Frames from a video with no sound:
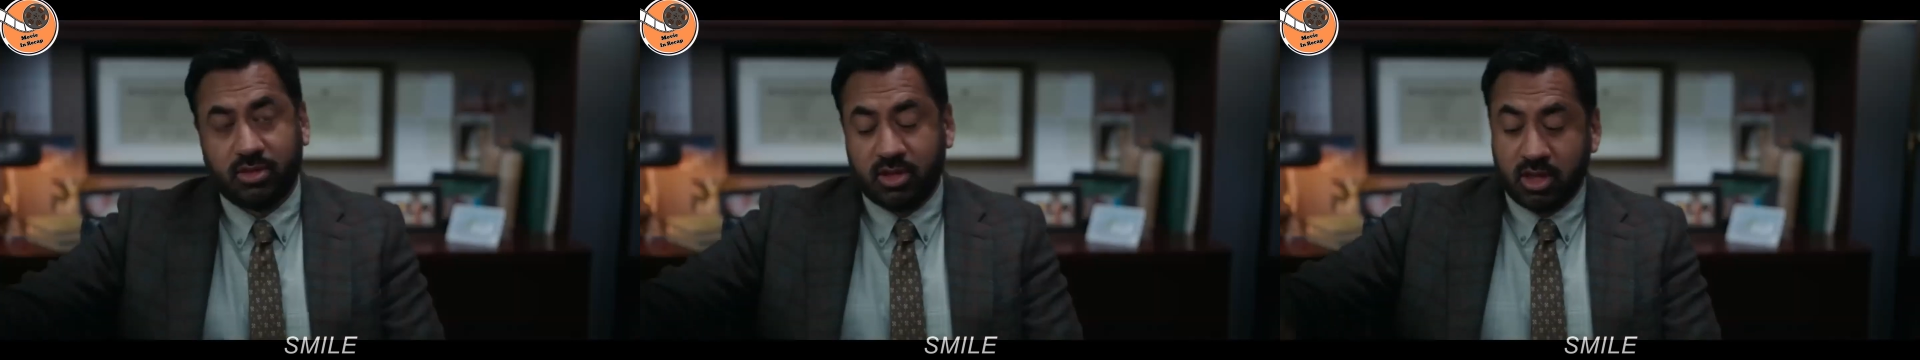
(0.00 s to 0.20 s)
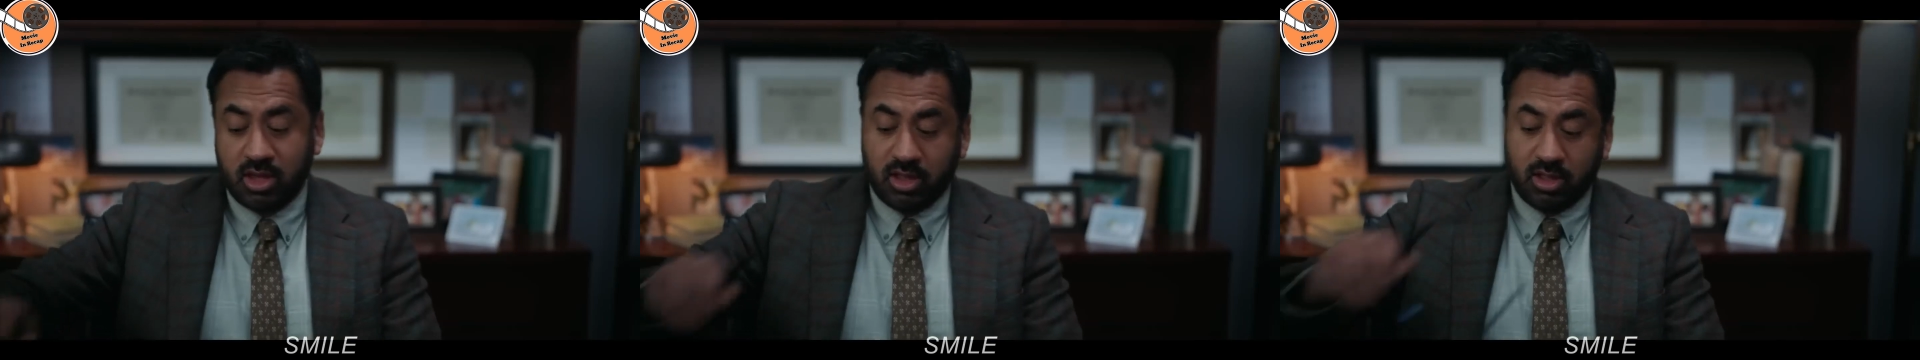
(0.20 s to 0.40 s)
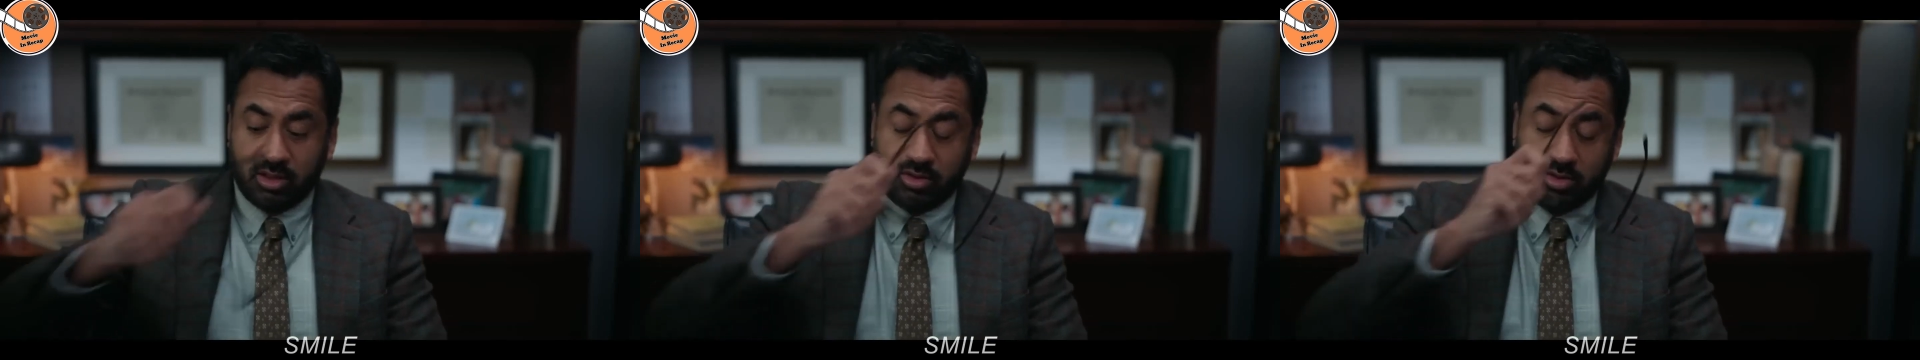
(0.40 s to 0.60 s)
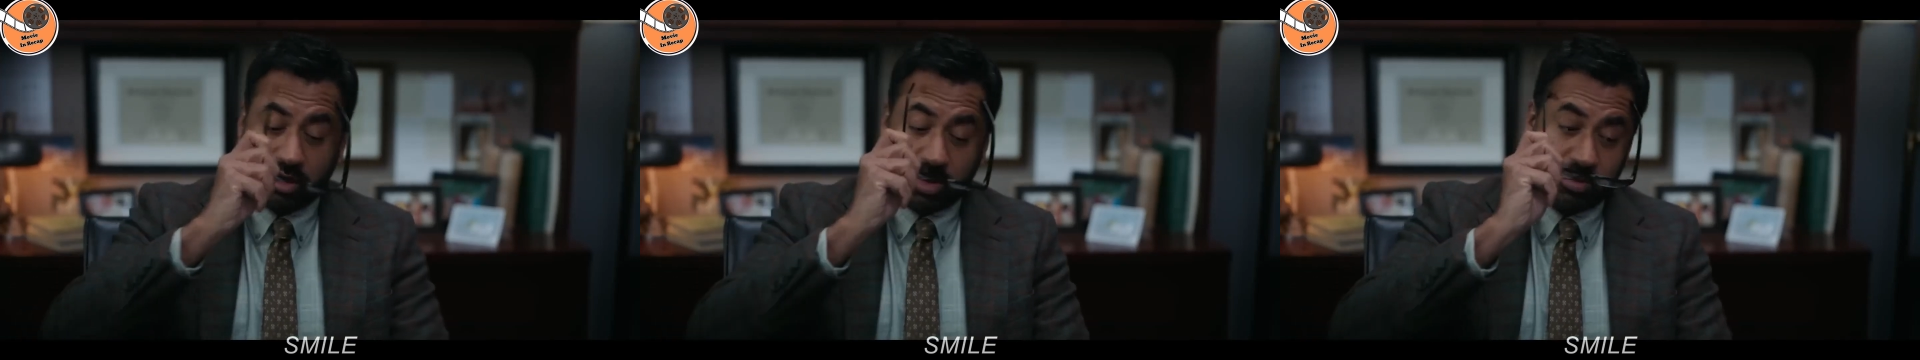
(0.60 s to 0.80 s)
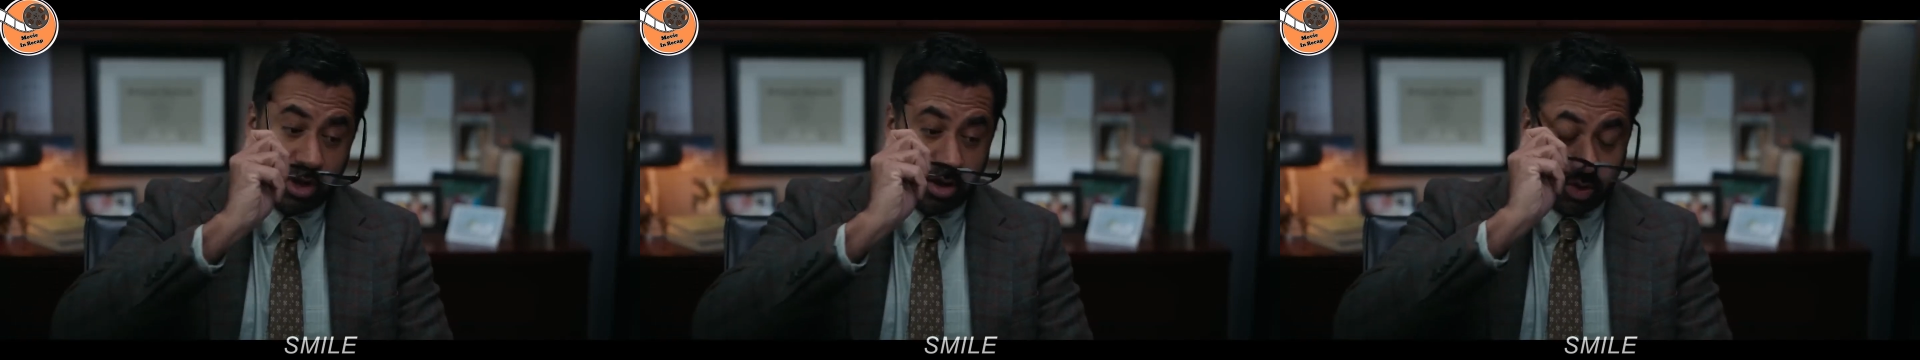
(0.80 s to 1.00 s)
right then,
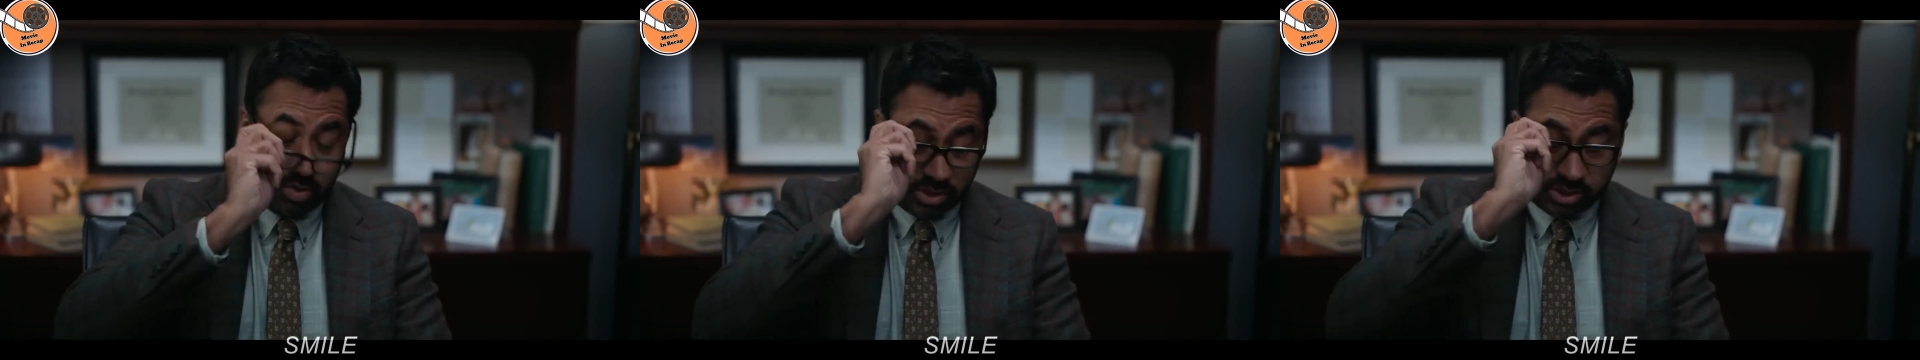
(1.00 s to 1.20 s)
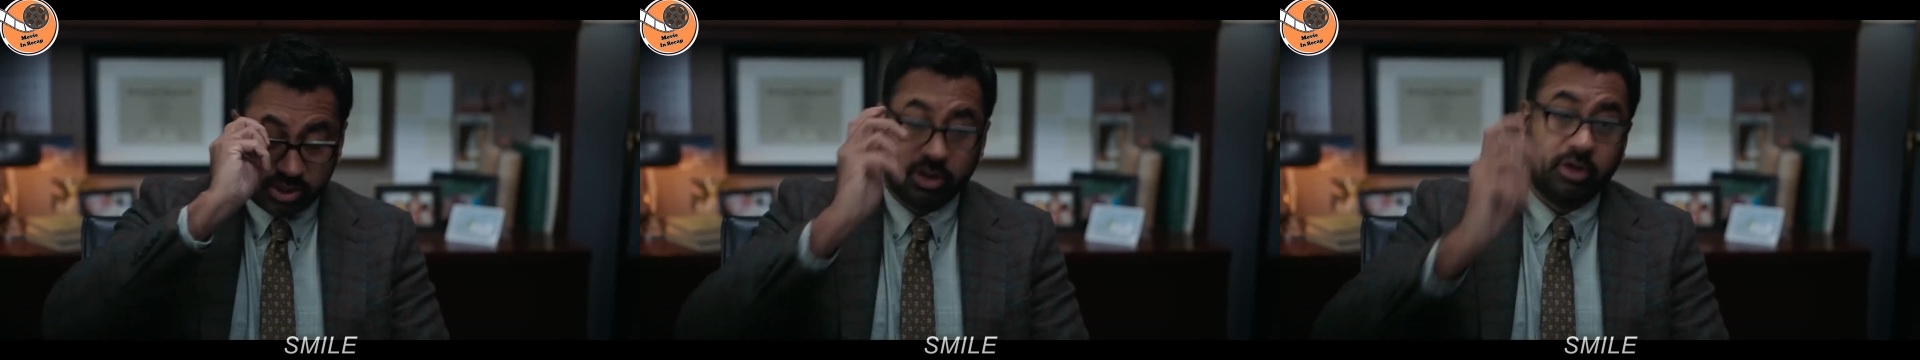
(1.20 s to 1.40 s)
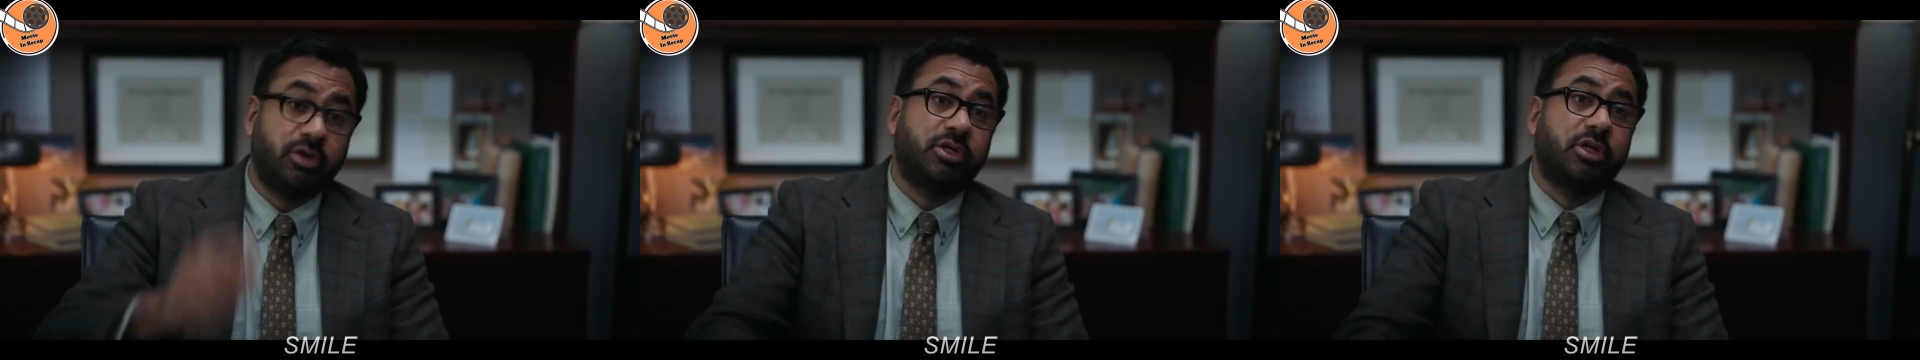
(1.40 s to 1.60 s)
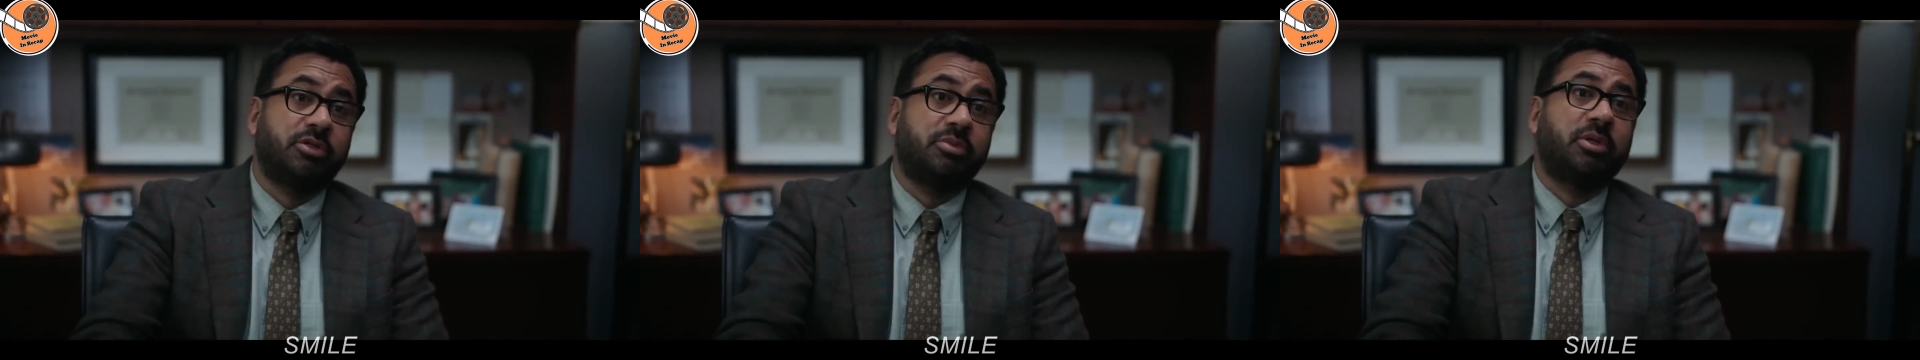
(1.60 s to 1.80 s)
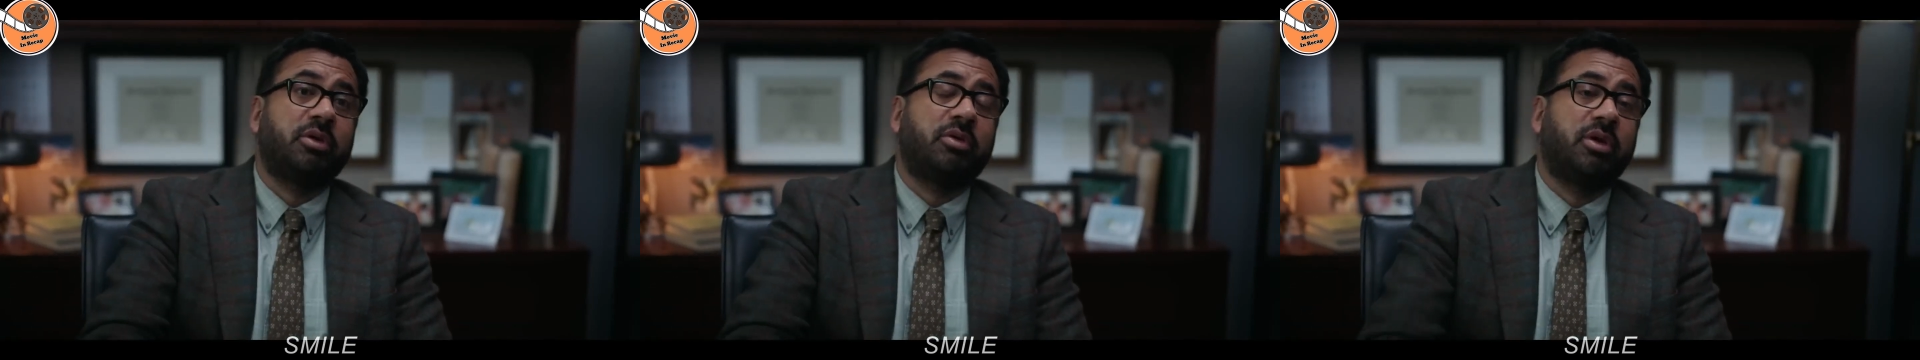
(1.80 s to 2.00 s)
she is assigned another case,